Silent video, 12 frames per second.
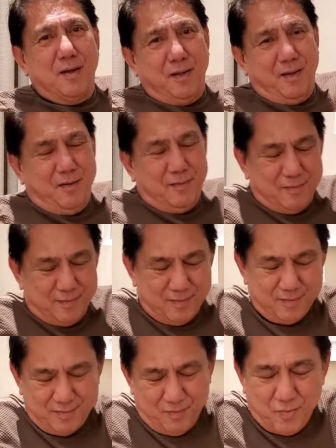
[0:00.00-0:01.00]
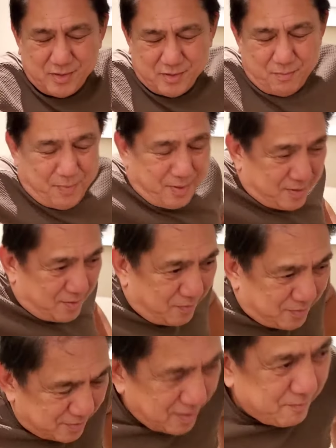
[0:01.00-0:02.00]
you know, he watches MICAA all
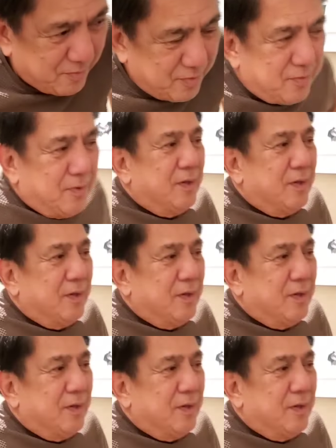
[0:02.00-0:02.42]
the time too.